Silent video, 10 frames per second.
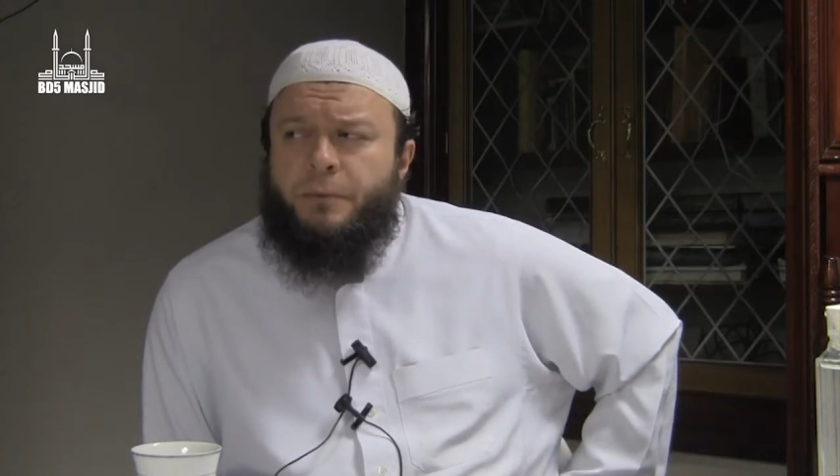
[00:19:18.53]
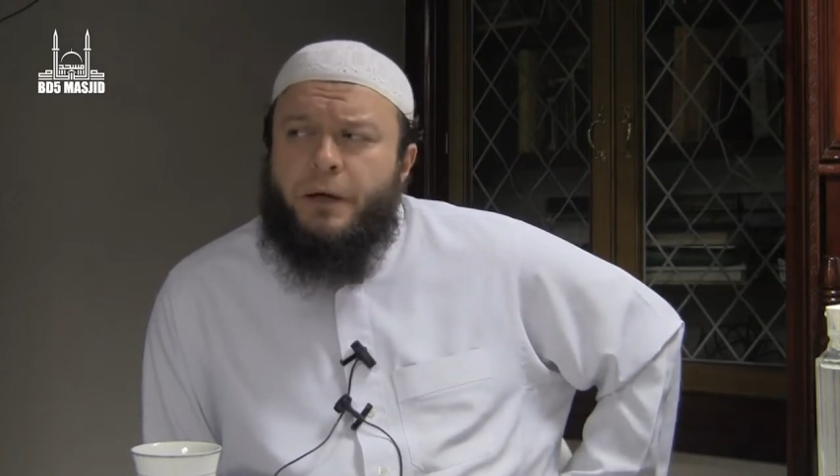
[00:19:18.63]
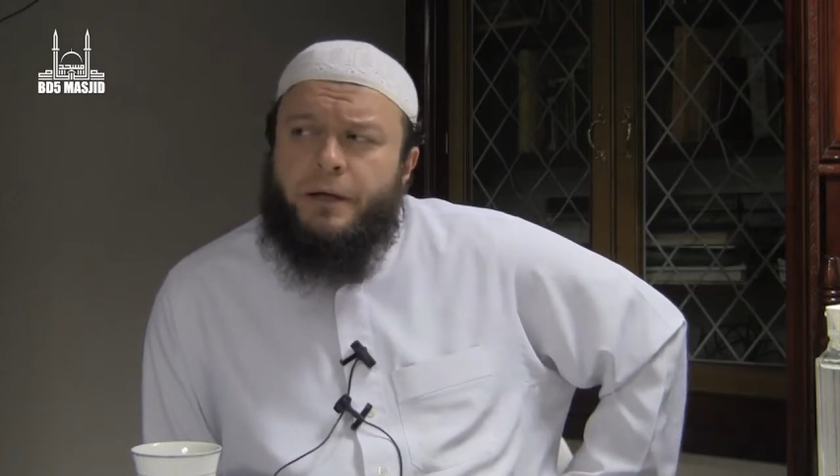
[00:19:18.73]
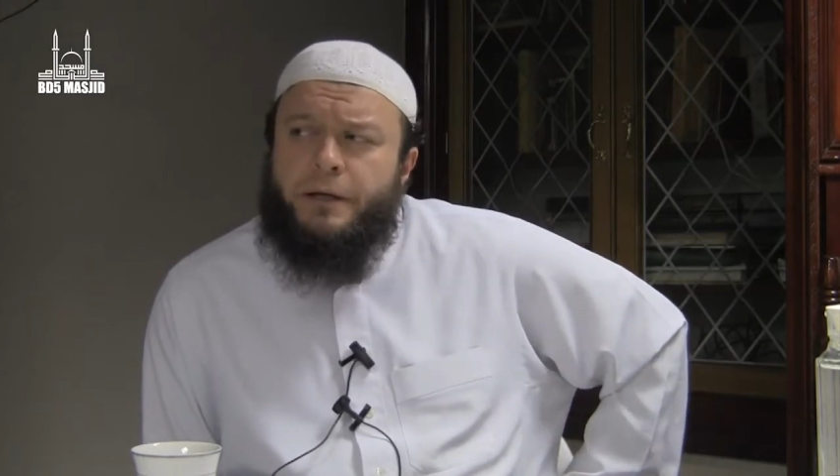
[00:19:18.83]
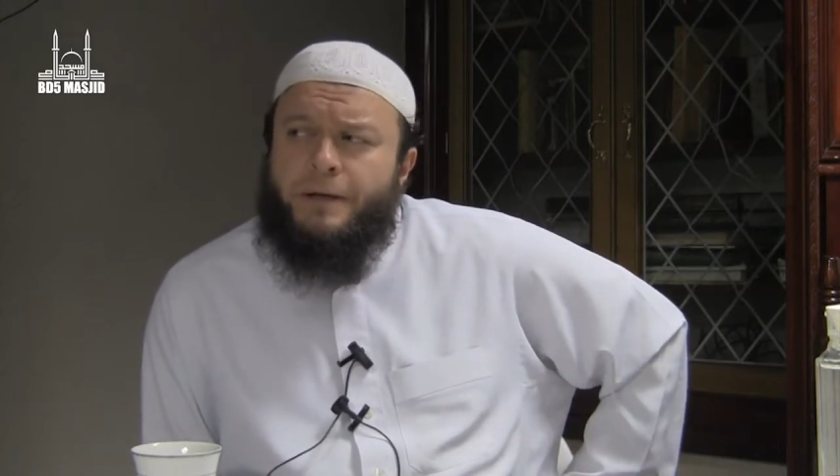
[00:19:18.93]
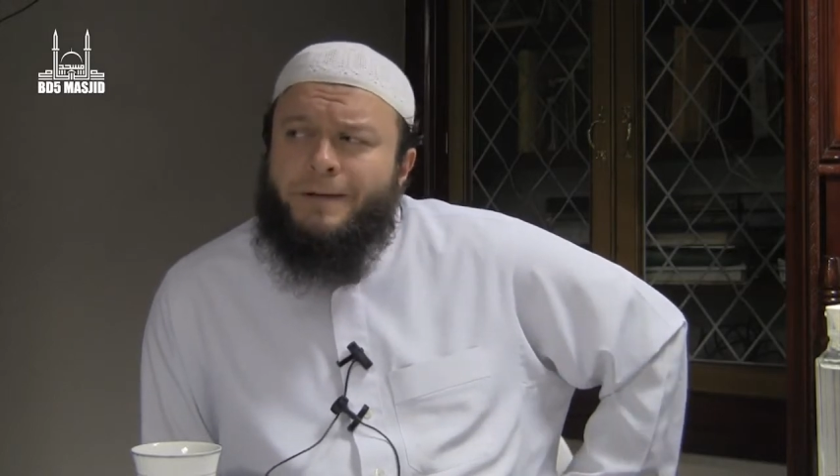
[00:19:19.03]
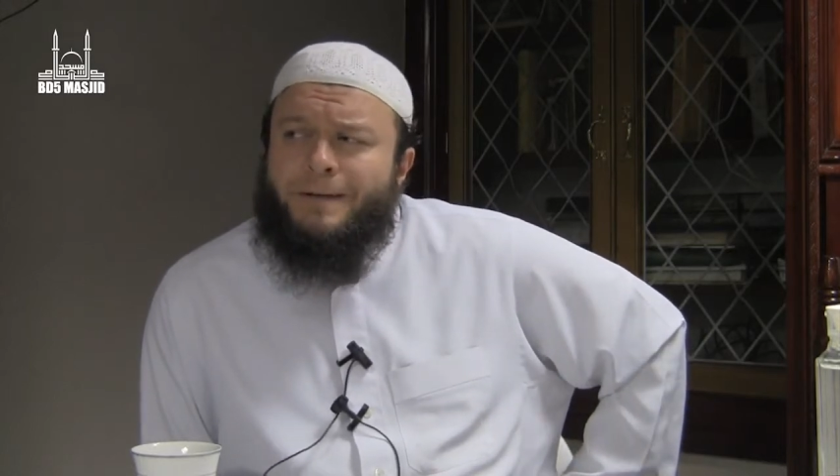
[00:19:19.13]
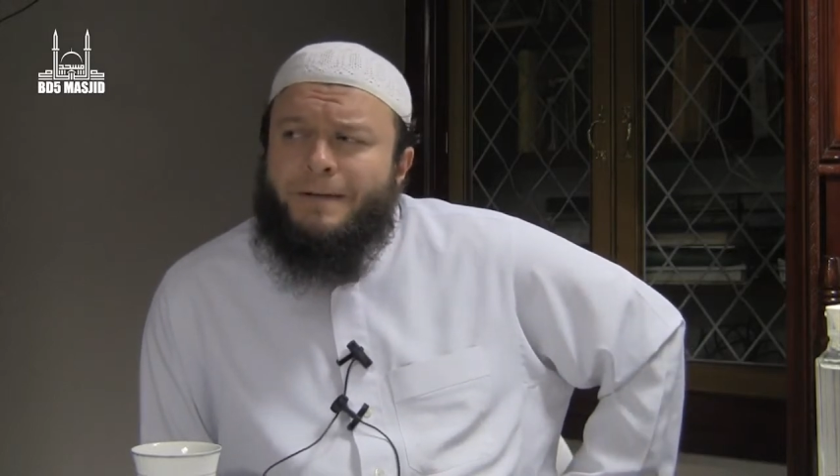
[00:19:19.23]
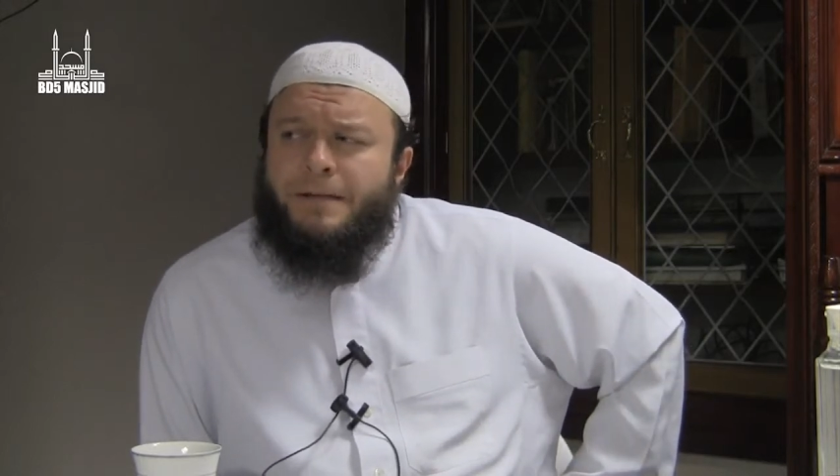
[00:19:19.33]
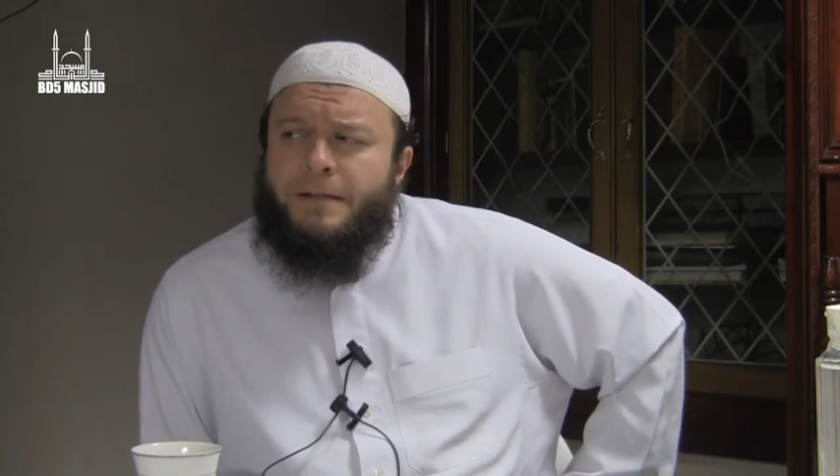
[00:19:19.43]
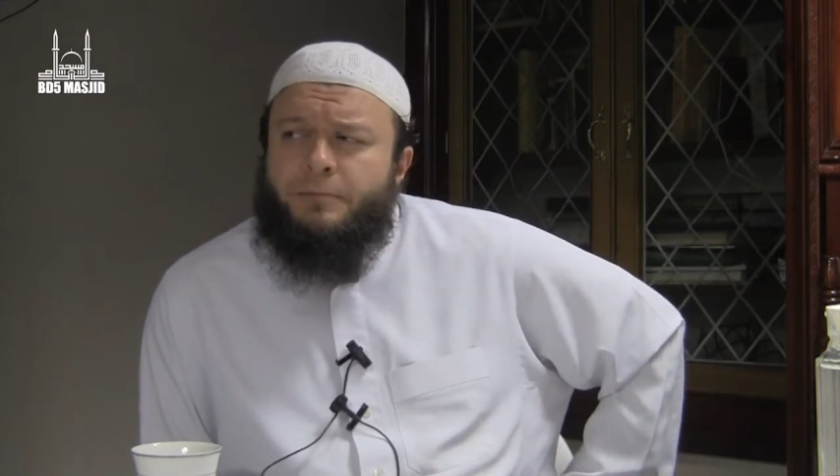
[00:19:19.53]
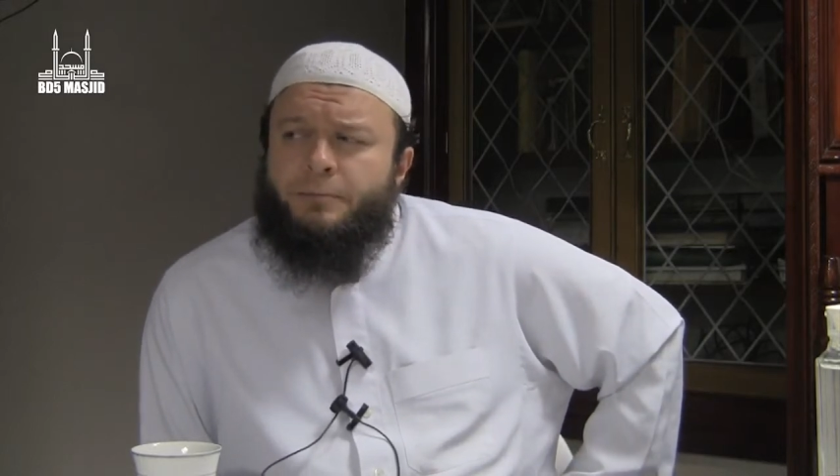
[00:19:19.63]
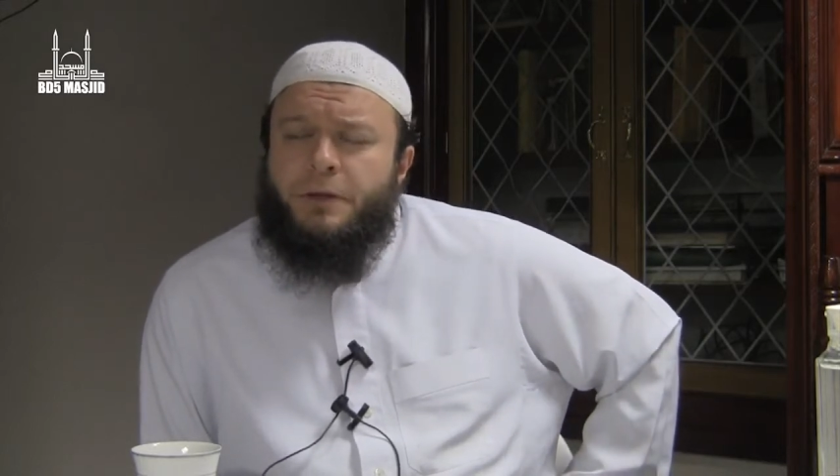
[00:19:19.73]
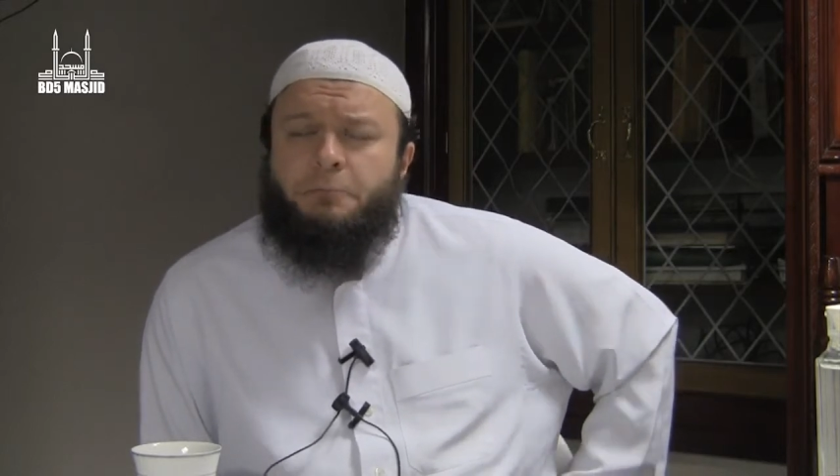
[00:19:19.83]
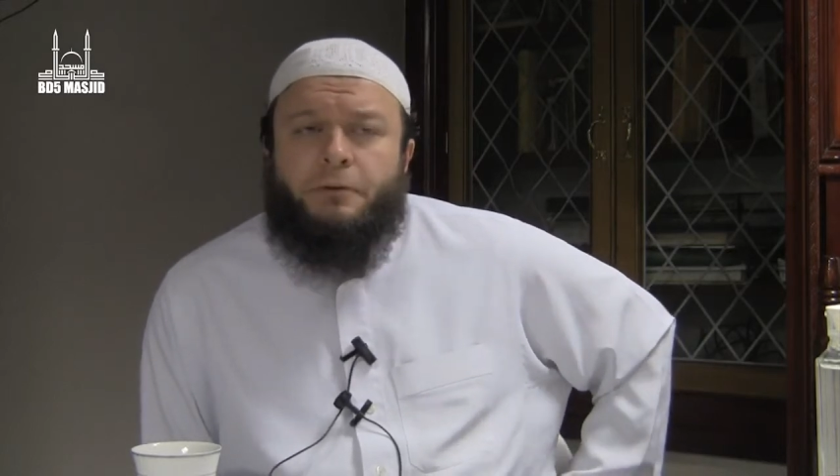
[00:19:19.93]
by some
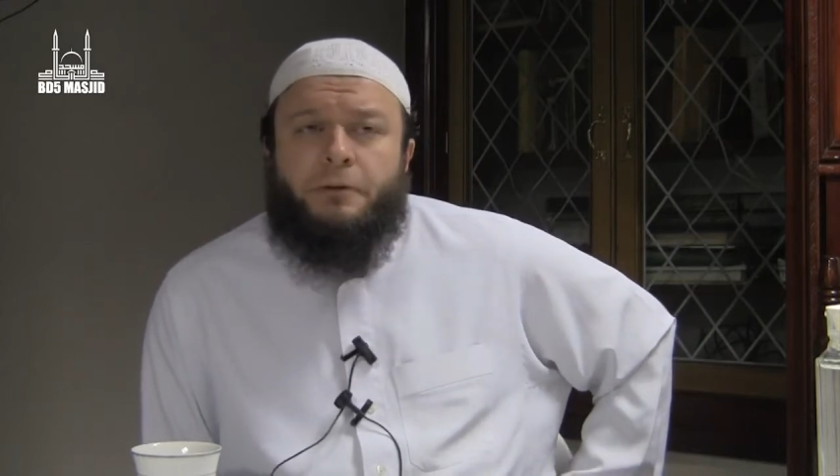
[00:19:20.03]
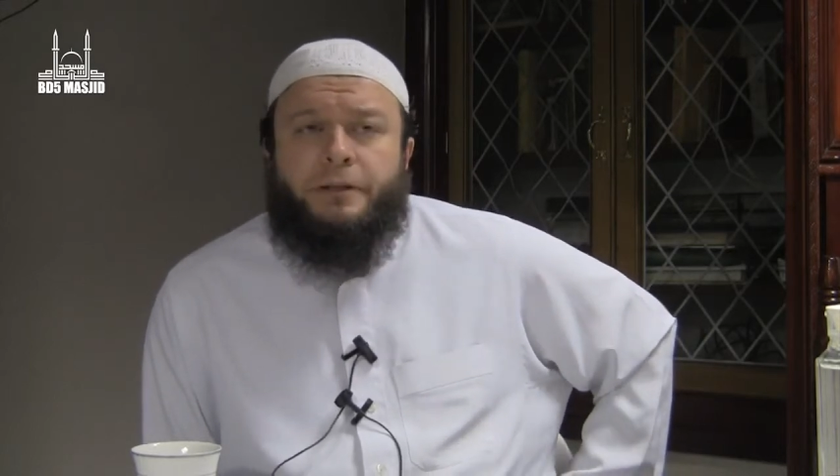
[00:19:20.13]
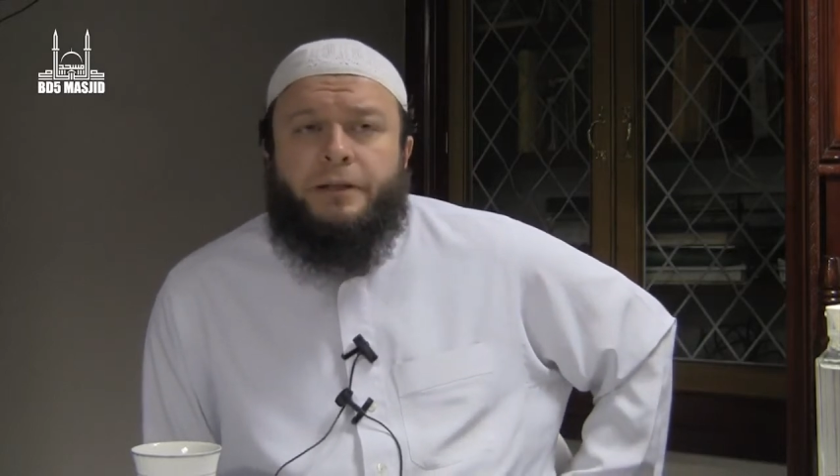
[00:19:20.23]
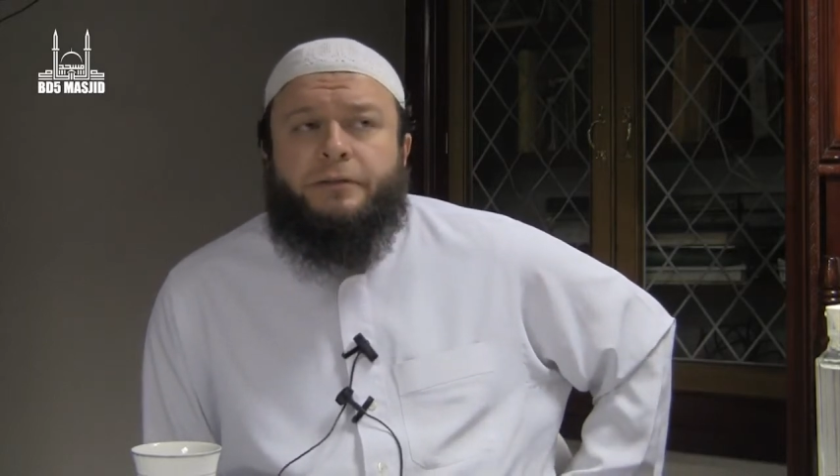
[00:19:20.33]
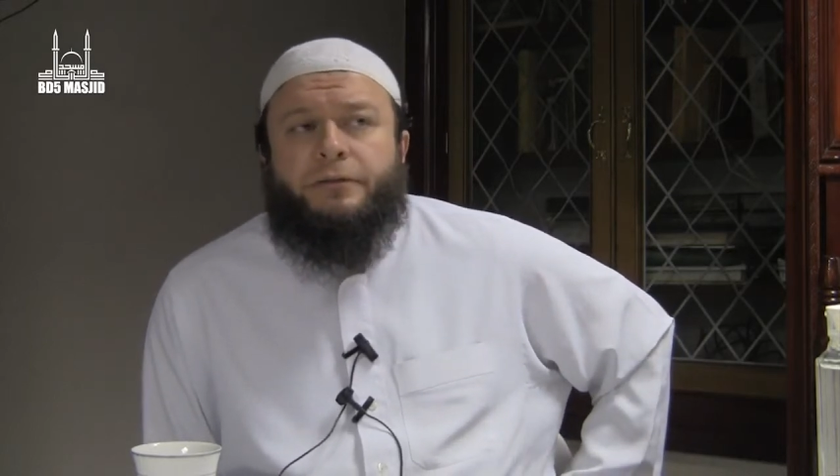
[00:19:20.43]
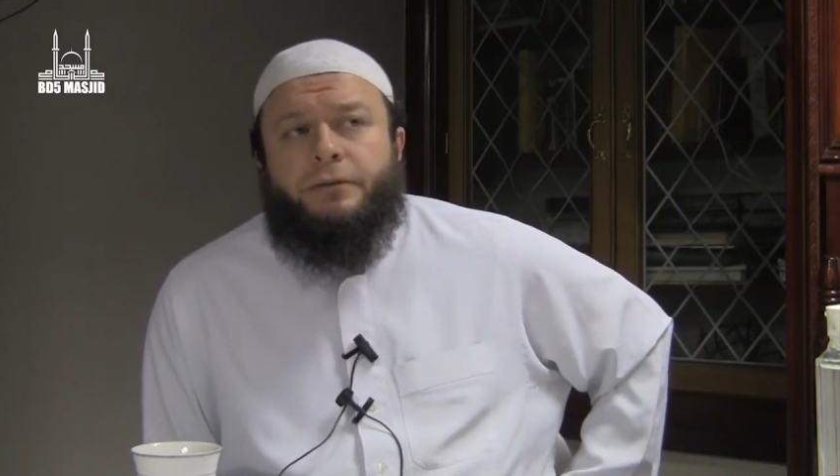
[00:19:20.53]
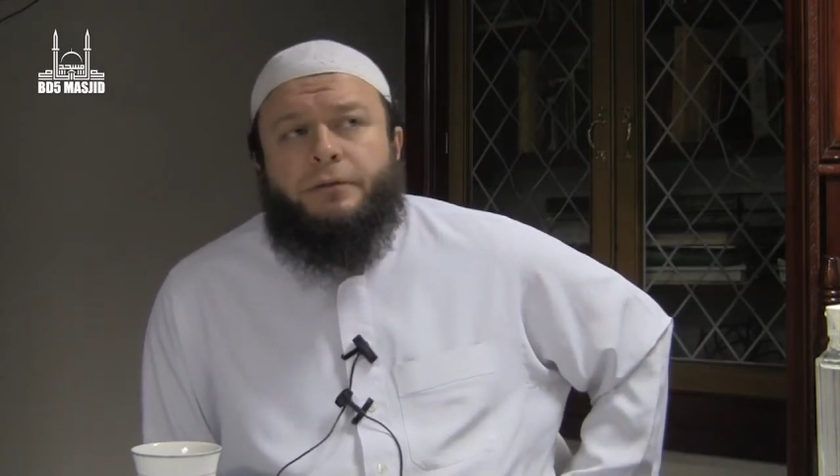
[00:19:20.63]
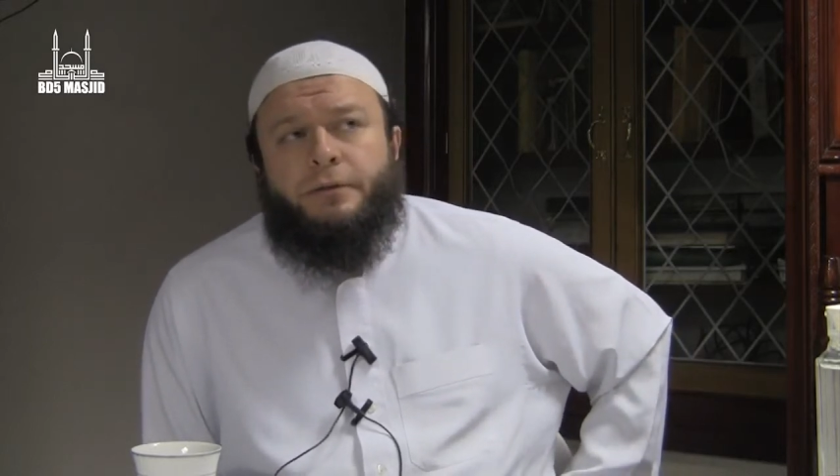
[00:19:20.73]
people, that